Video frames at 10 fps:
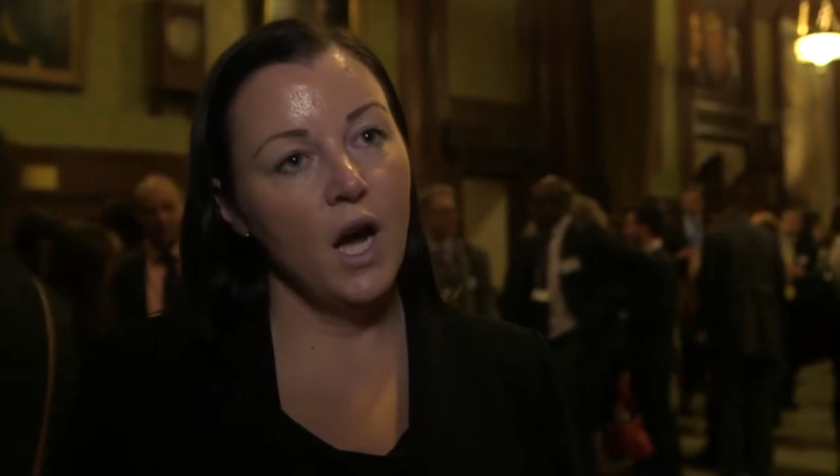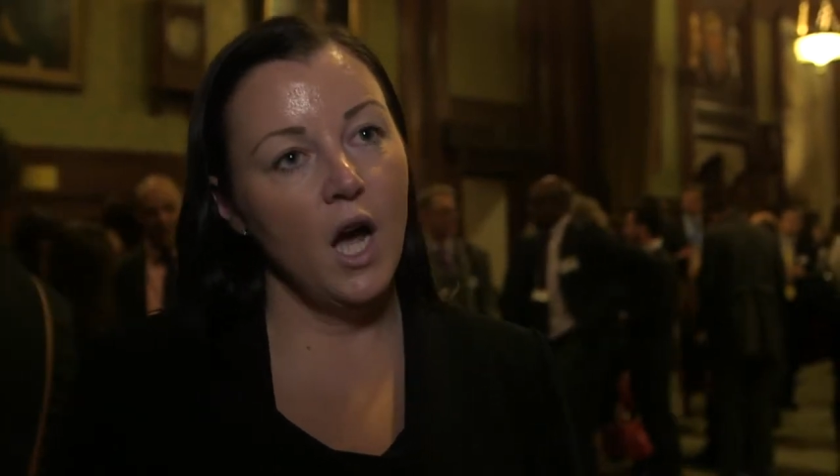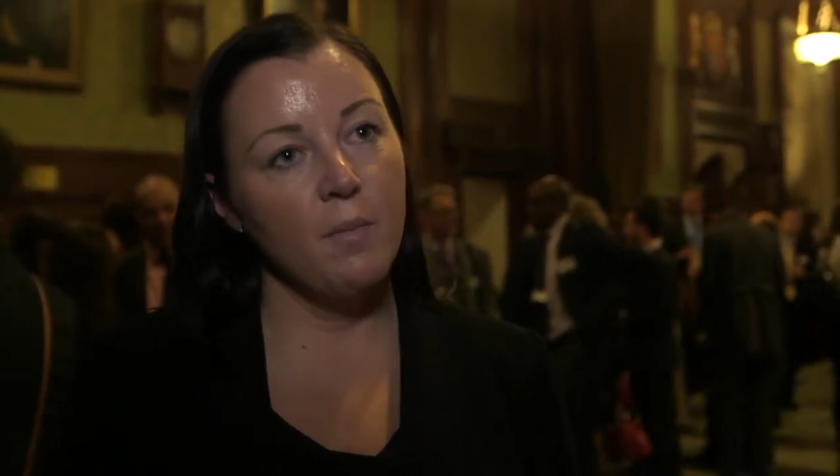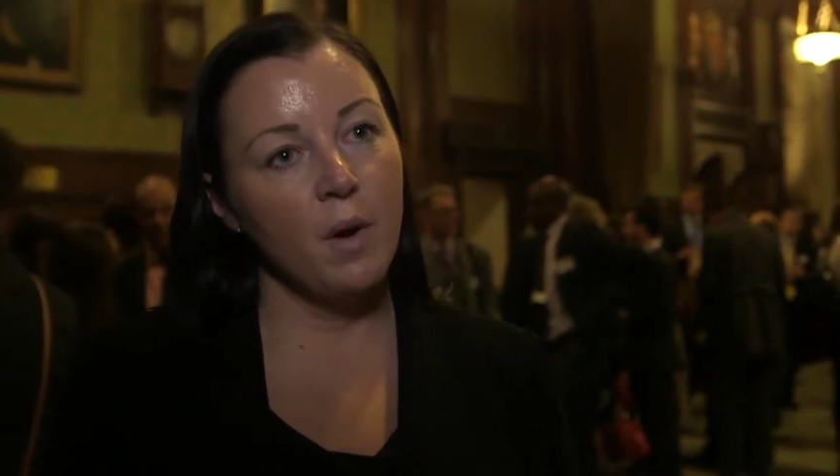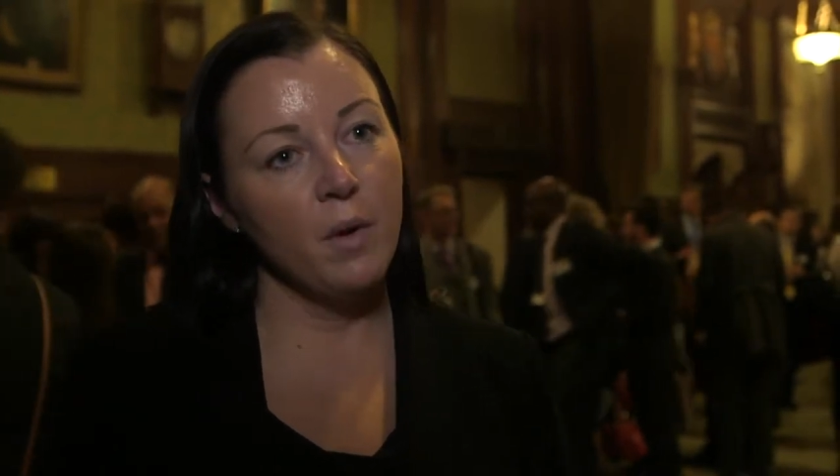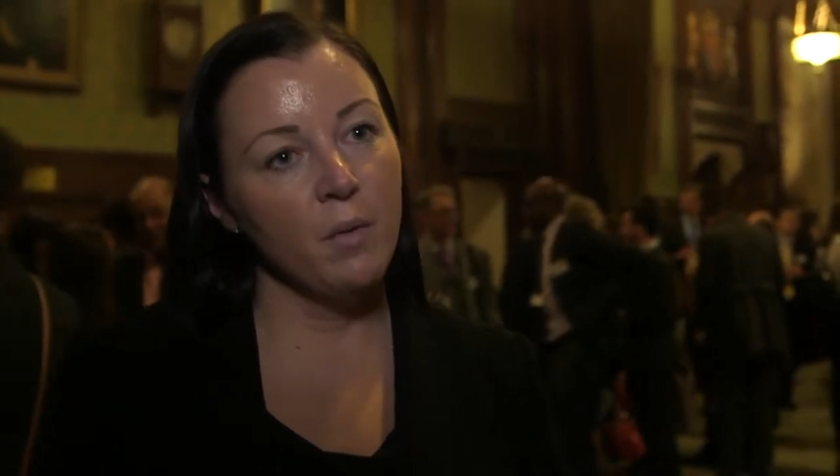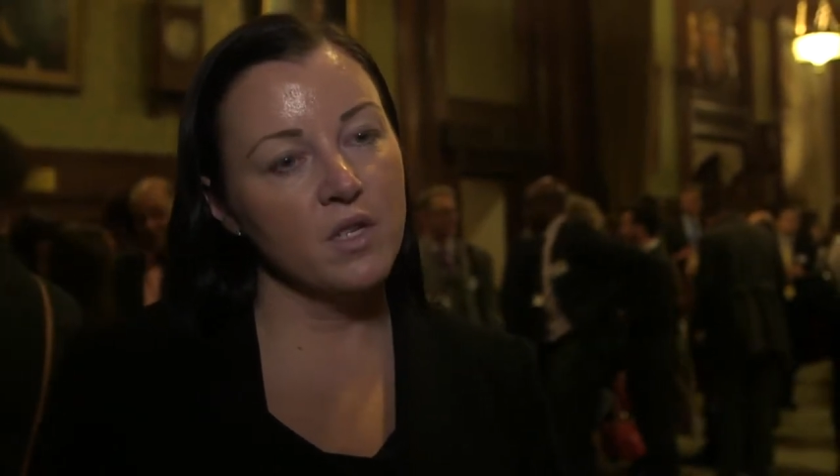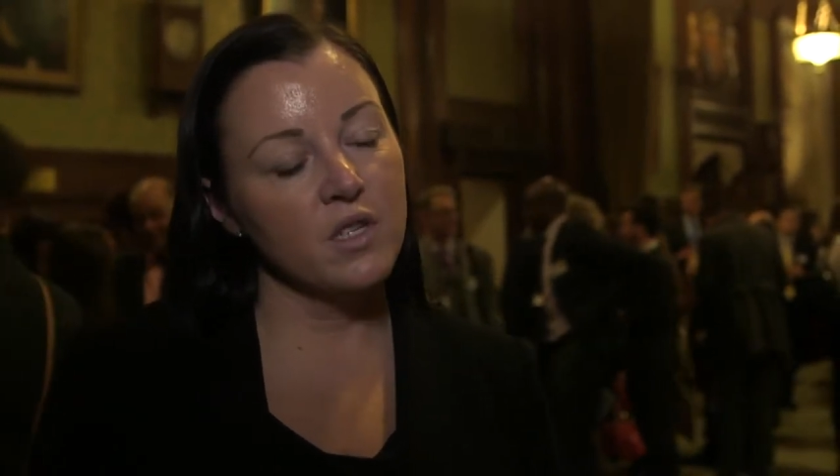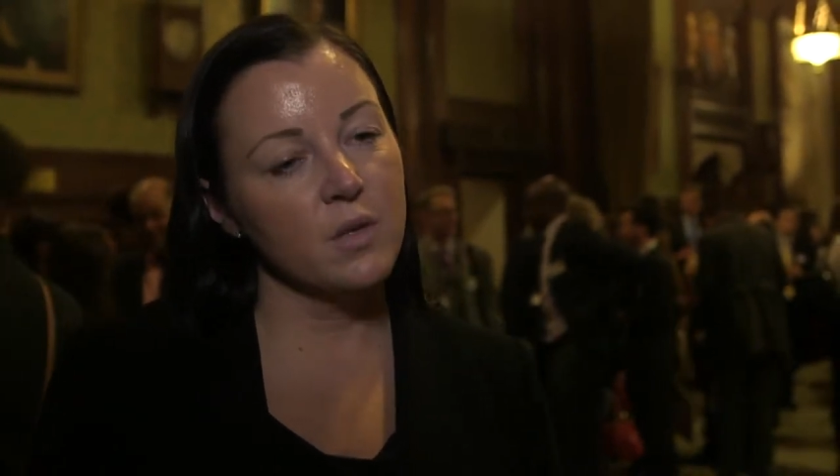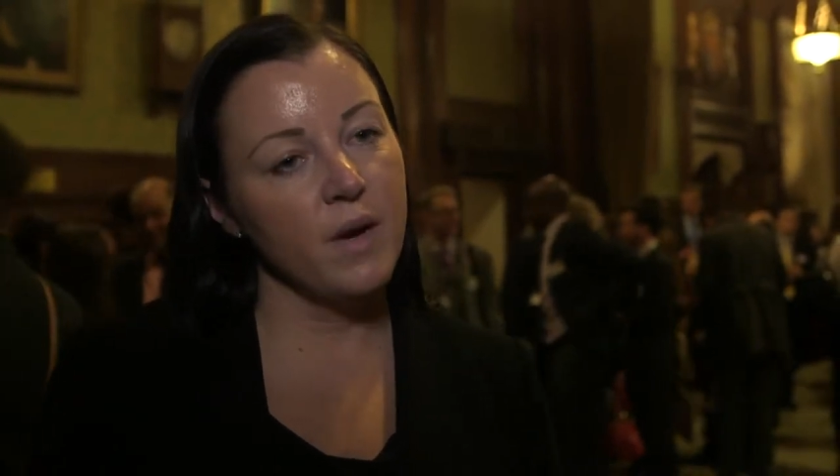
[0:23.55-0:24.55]
And we
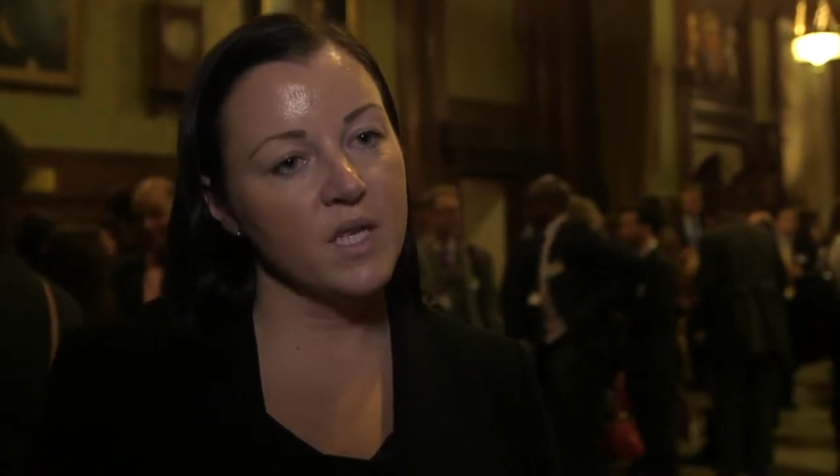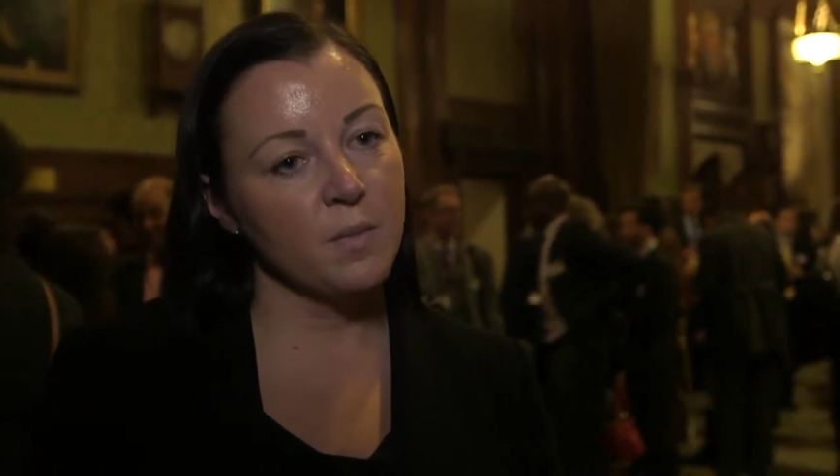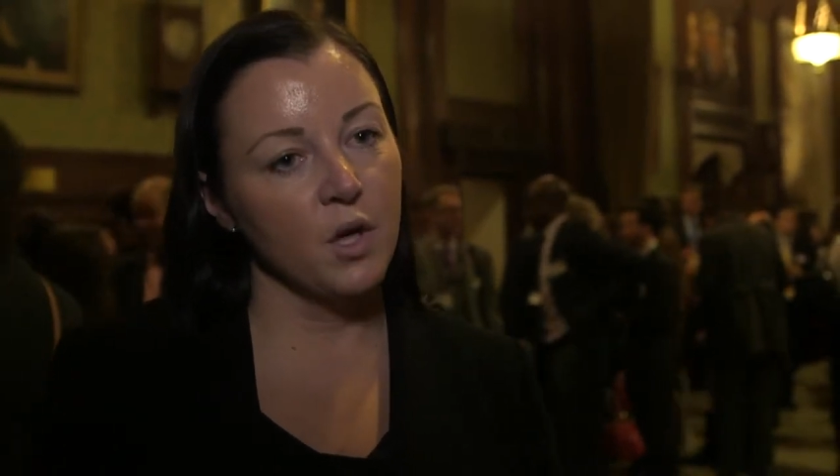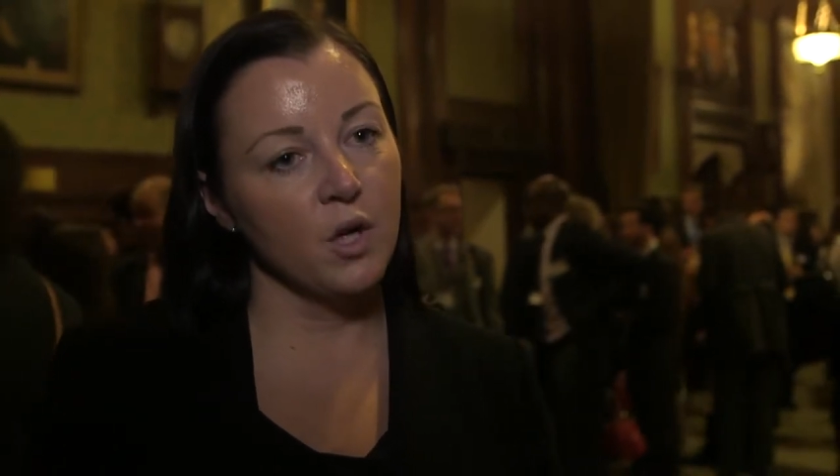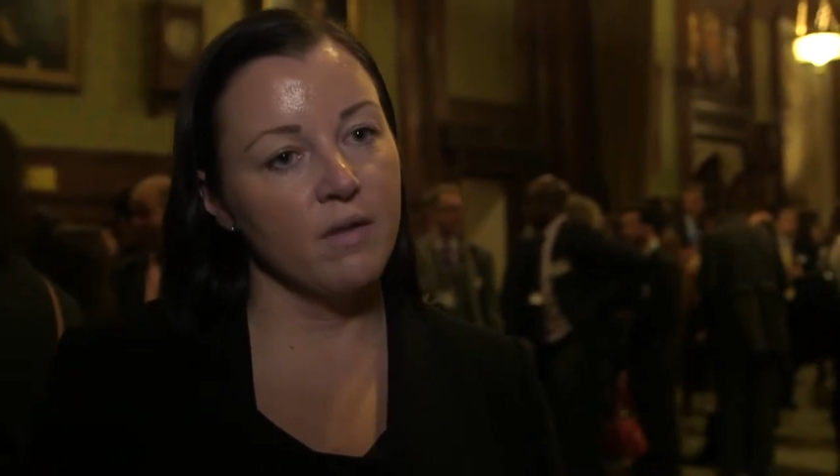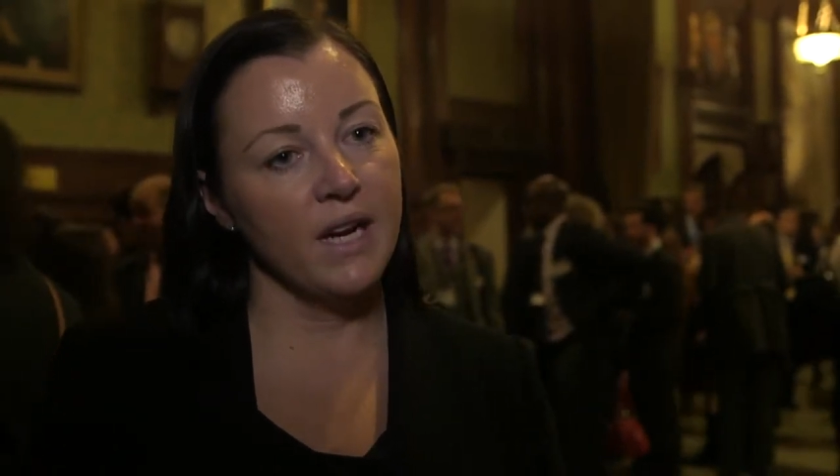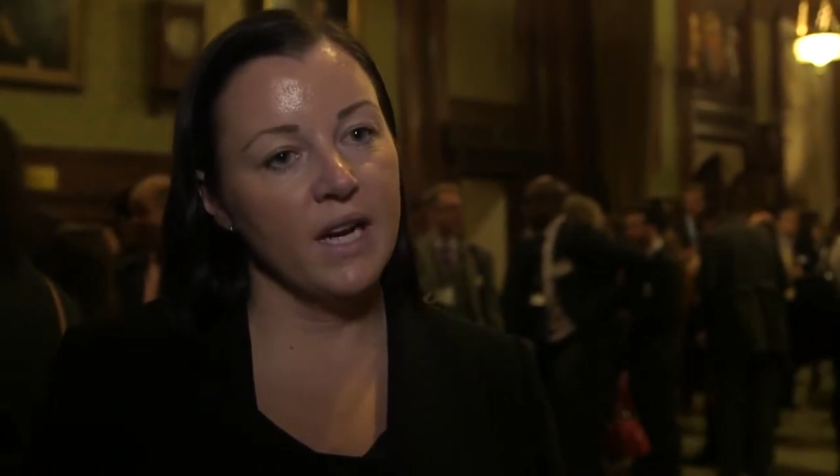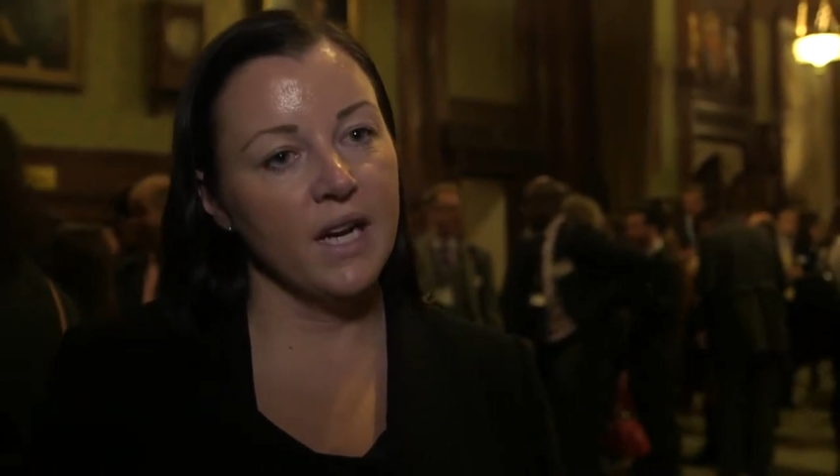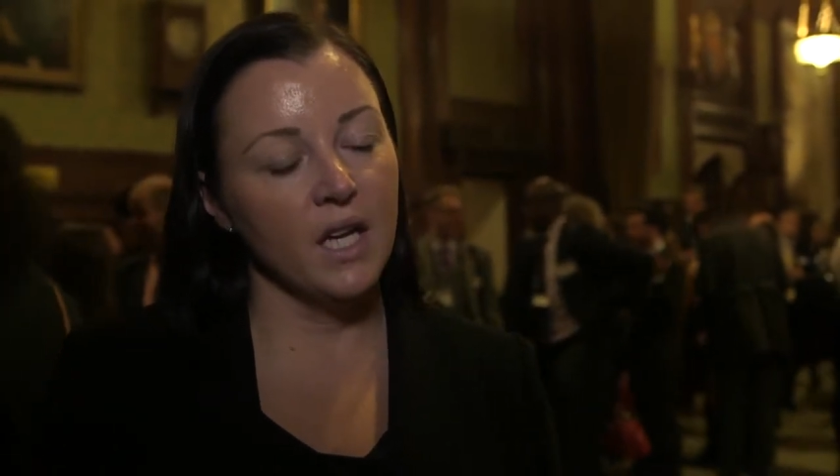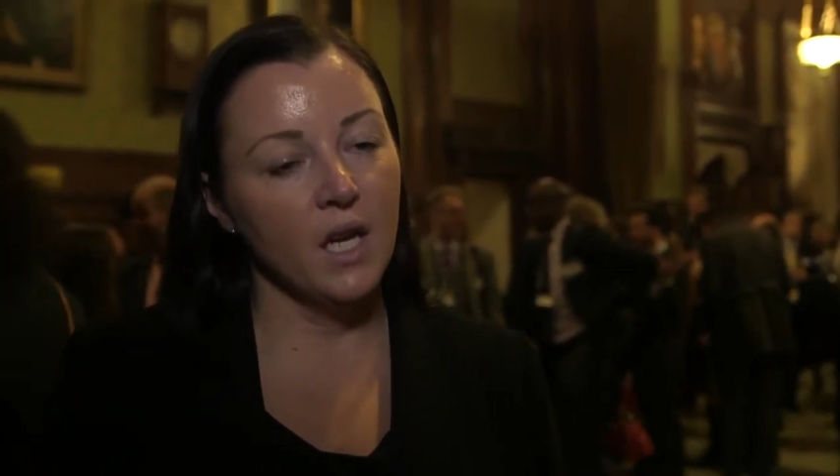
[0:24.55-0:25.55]
wanted to explore
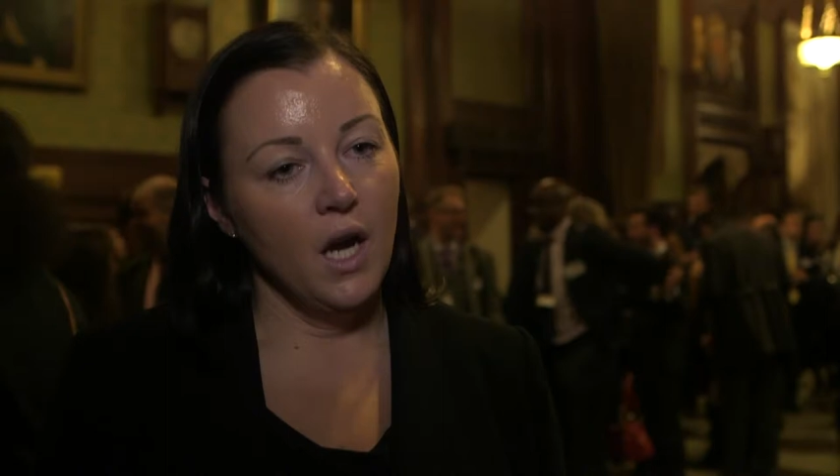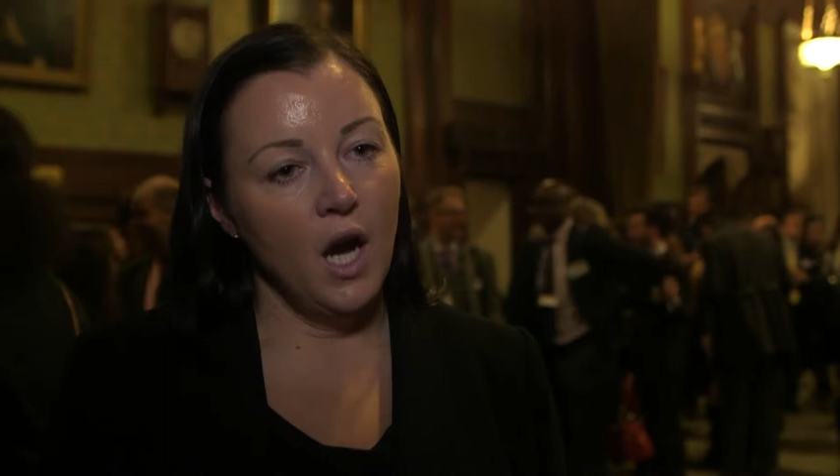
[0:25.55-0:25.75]
really